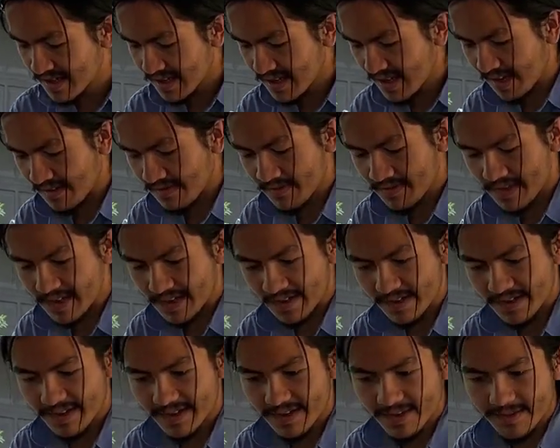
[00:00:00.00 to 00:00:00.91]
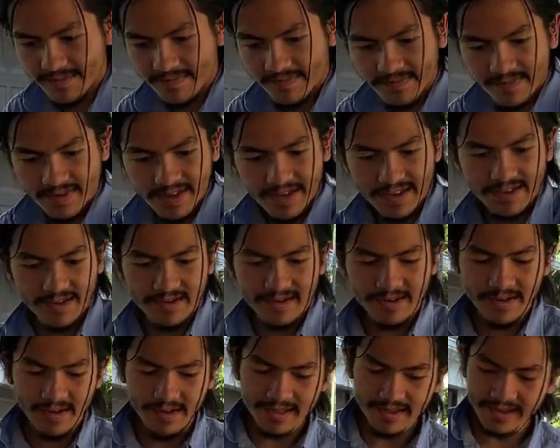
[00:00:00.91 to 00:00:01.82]
Yeah, 15. And look
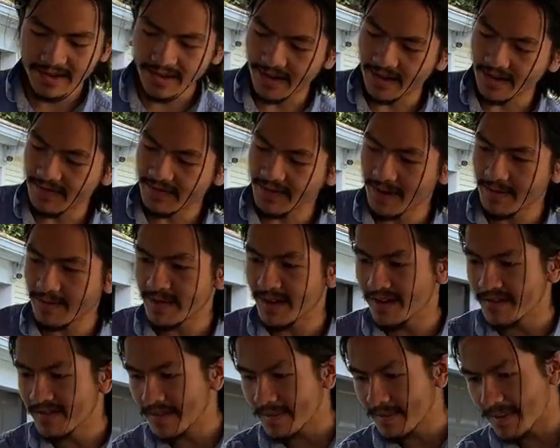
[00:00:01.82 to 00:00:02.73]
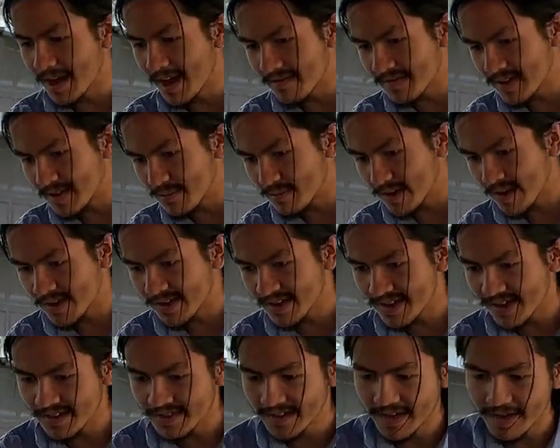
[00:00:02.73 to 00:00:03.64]
at all of them. None of them have any
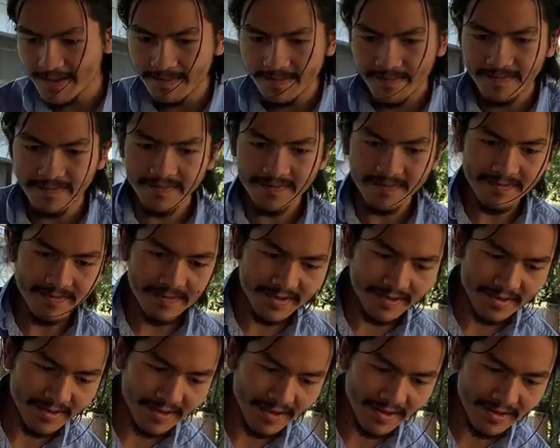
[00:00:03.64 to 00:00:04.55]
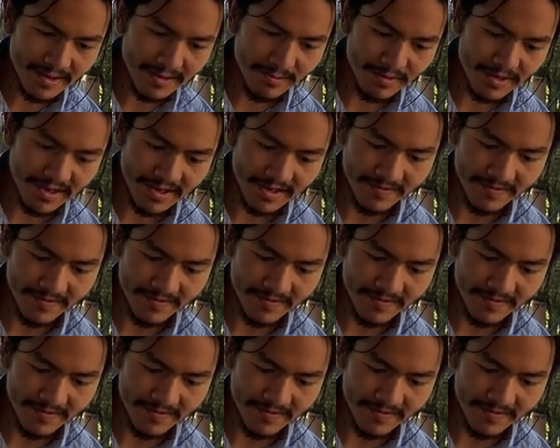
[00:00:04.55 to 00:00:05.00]
browning on them. So they all look pretty